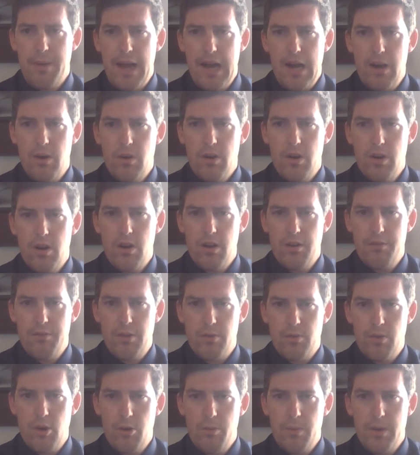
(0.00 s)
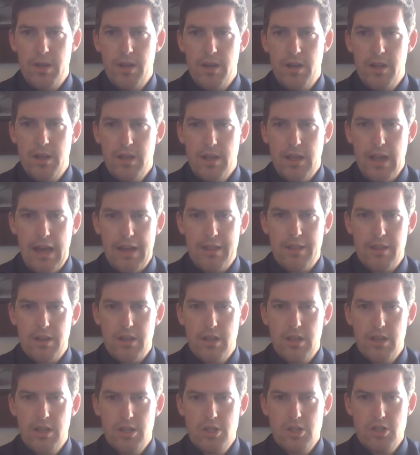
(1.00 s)
power of the Roman Catholic
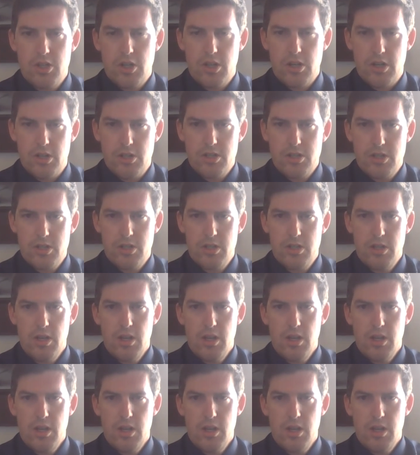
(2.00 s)
Church?